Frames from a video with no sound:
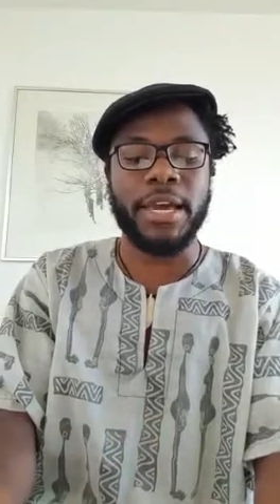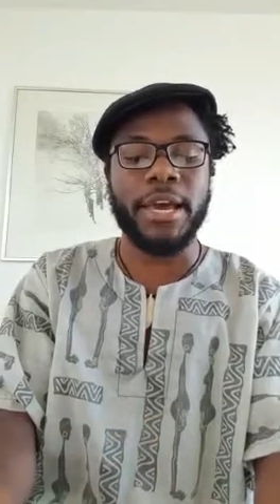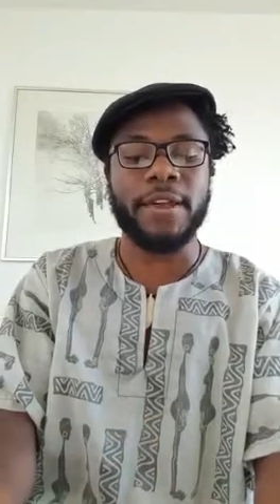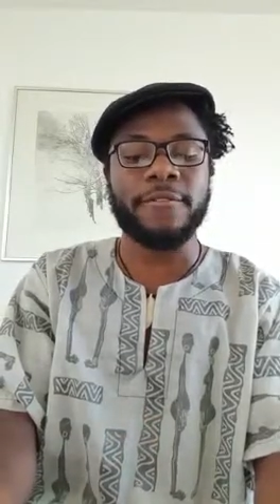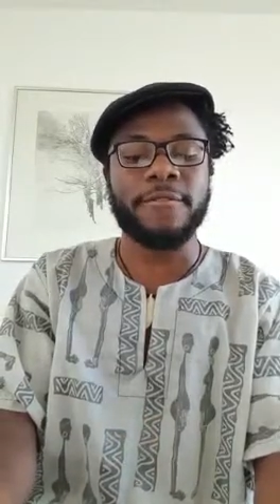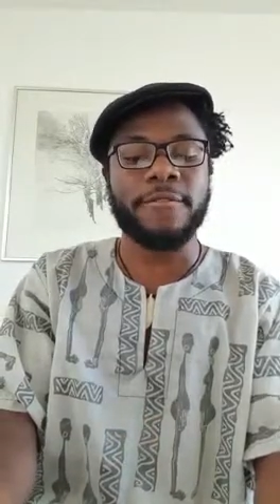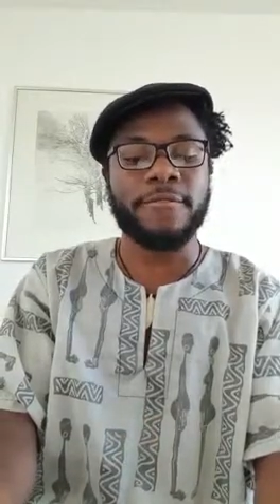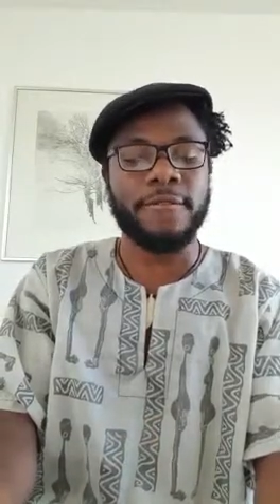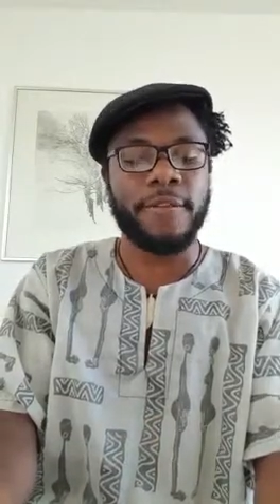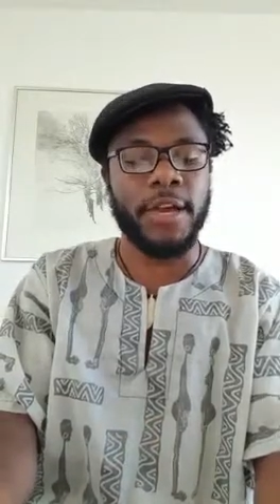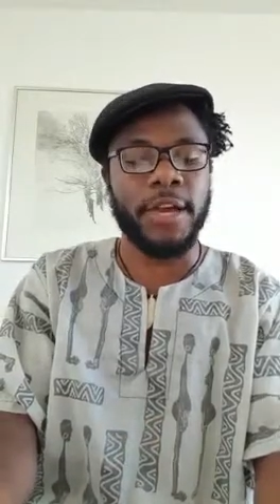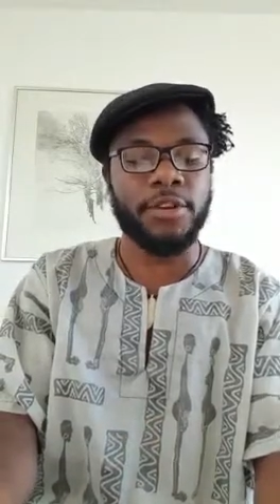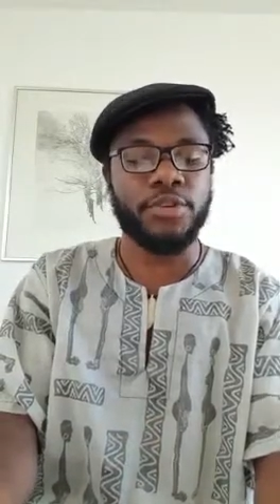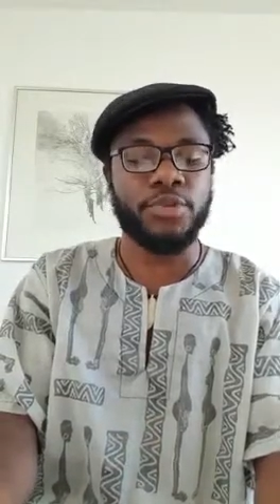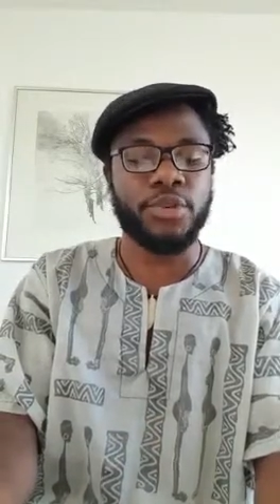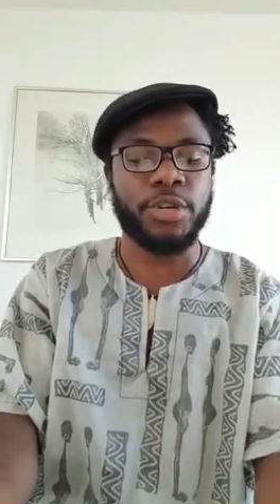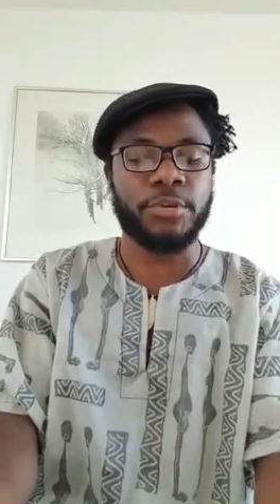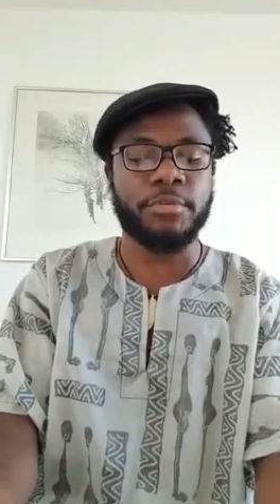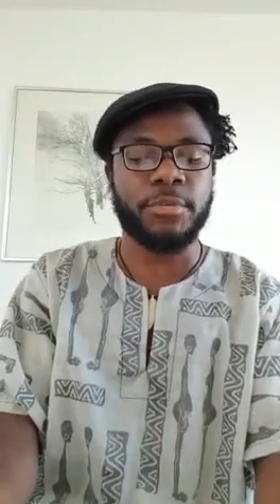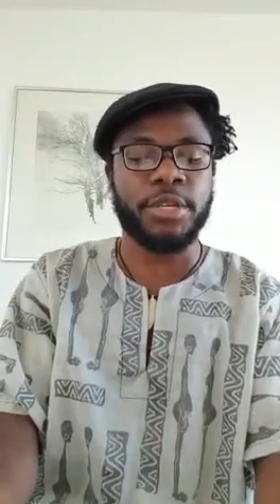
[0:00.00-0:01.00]
and fair
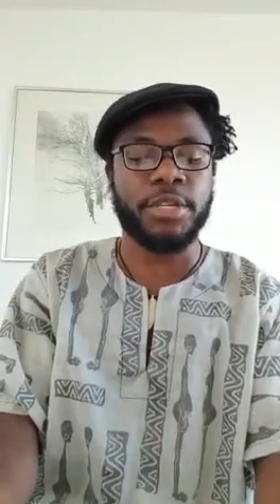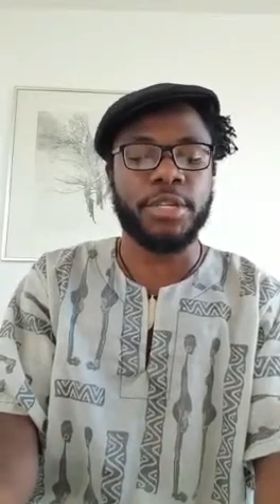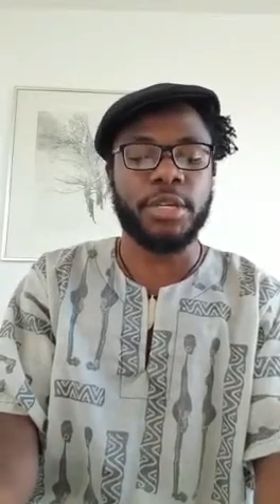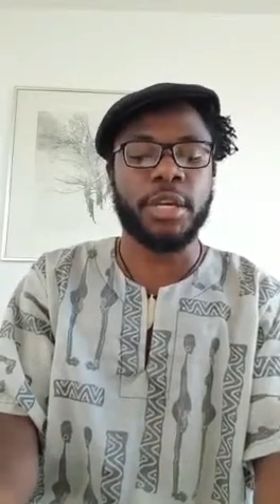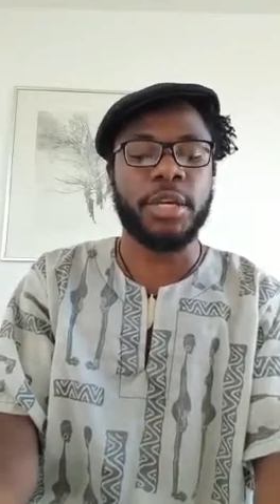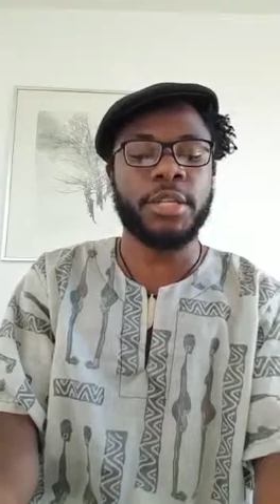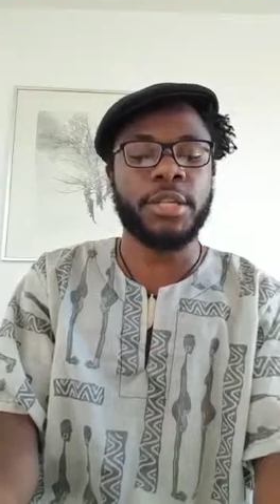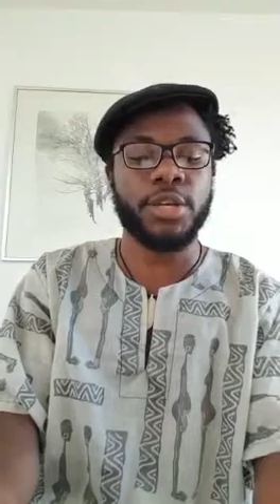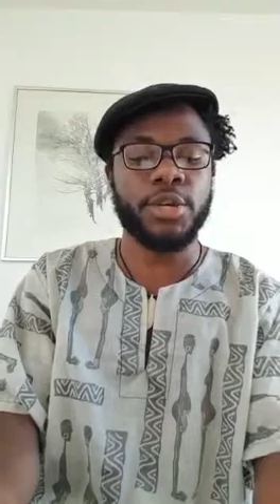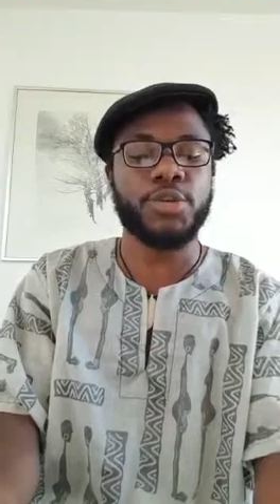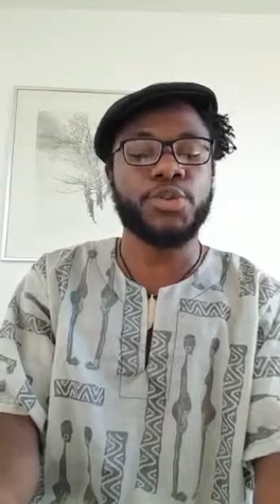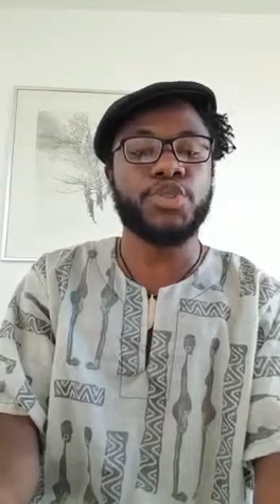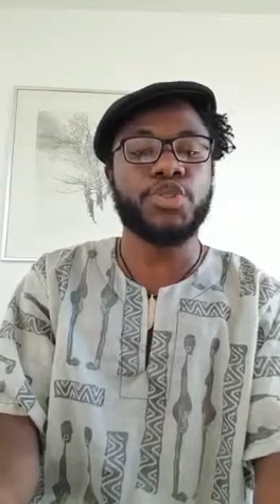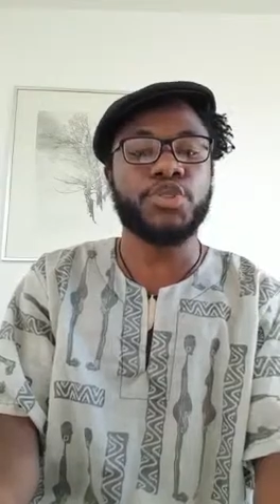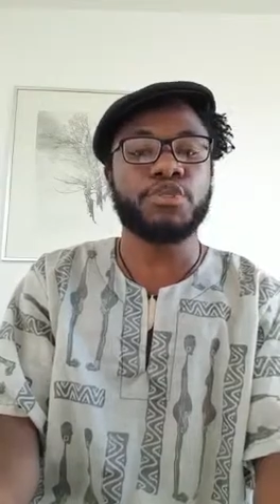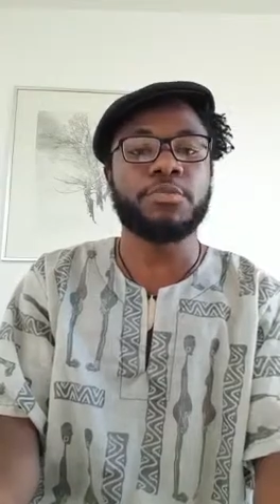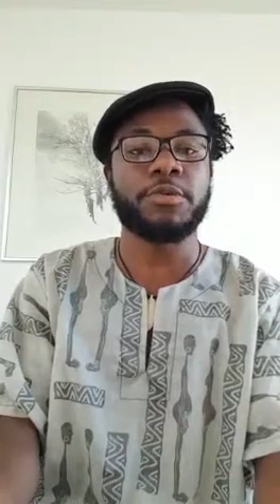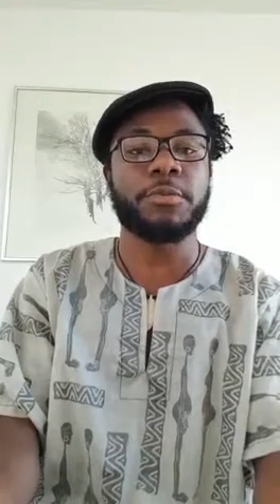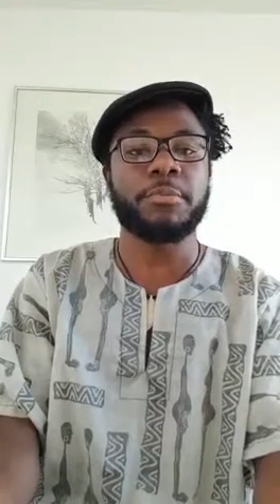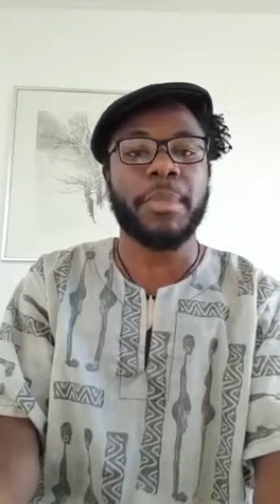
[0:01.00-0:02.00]
treatment in the
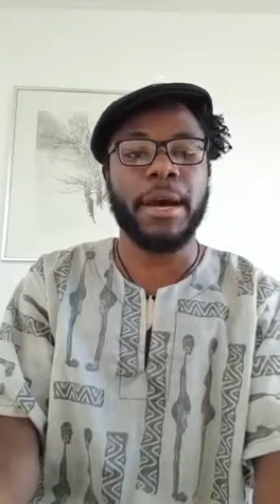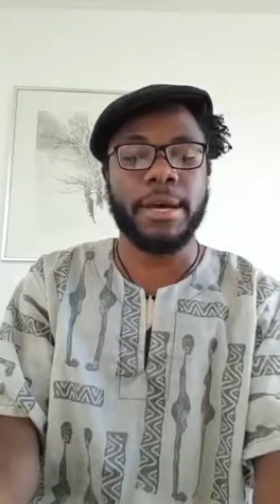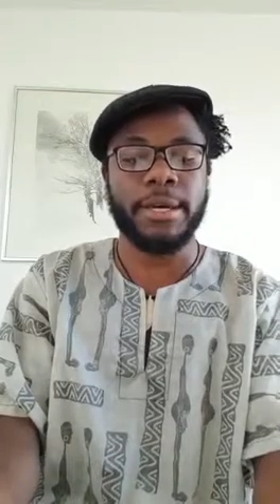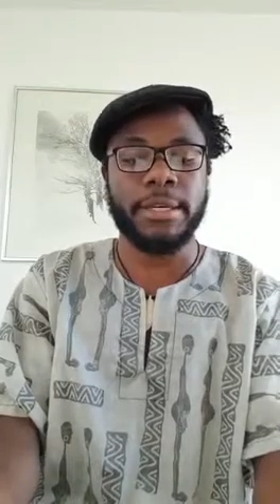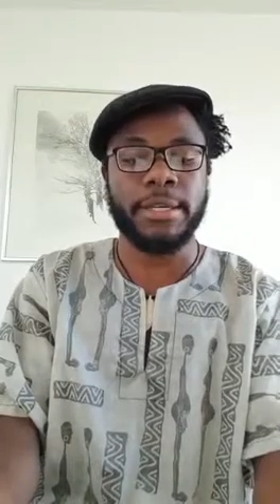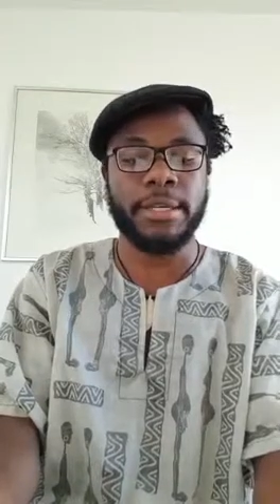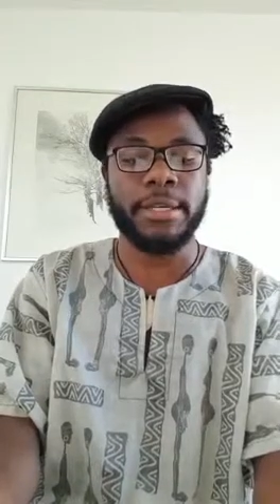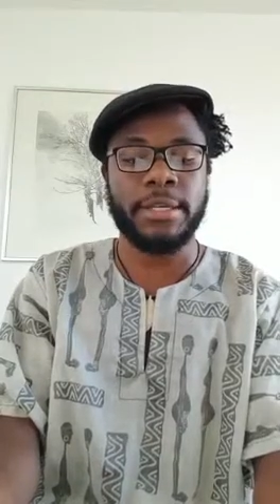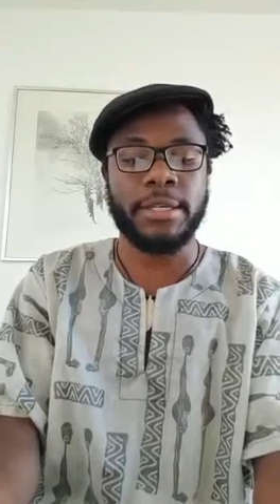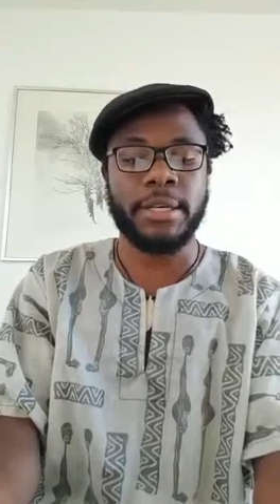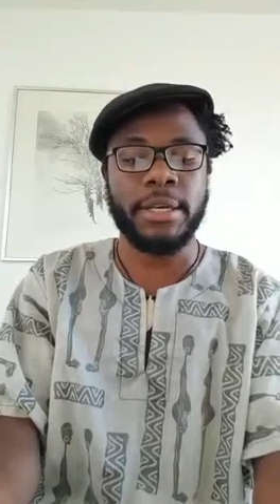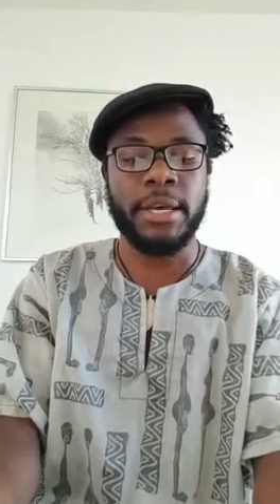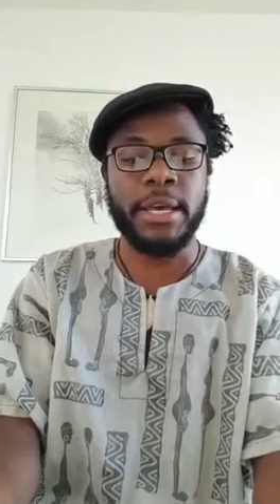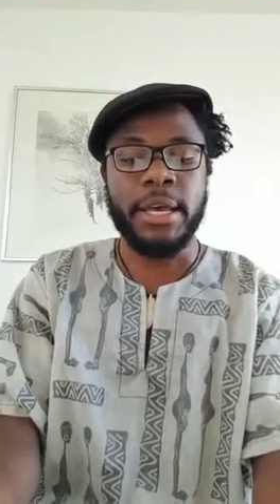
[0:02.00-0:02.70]
consumer market,